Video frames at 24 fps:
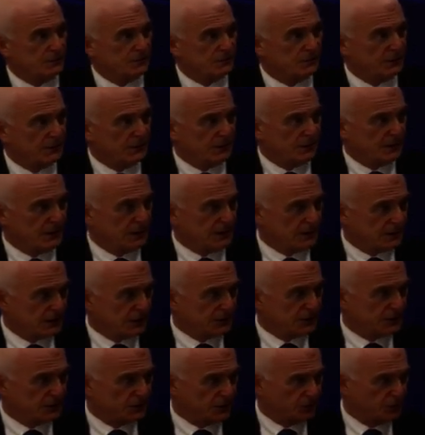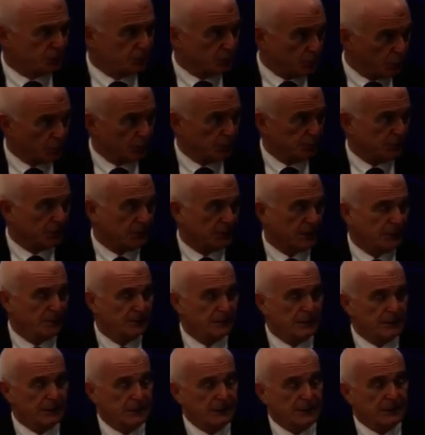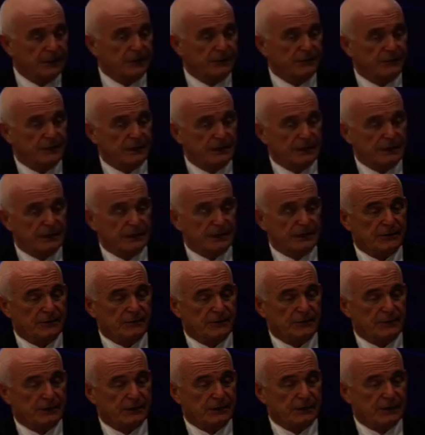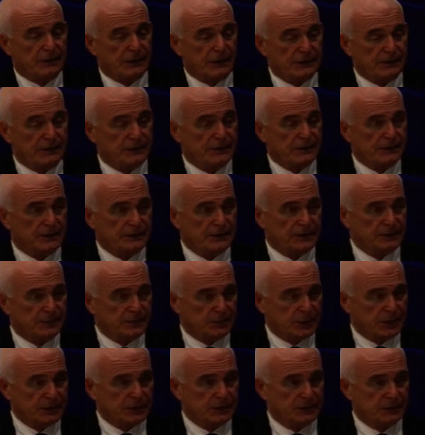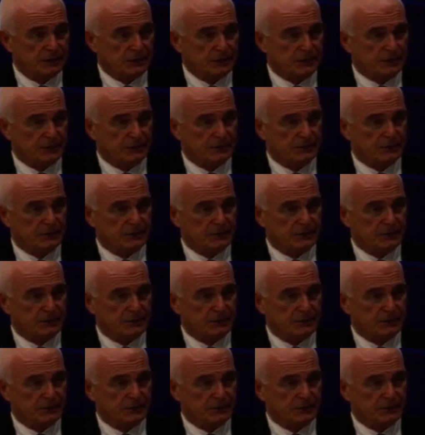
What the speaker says: election support program, we have had special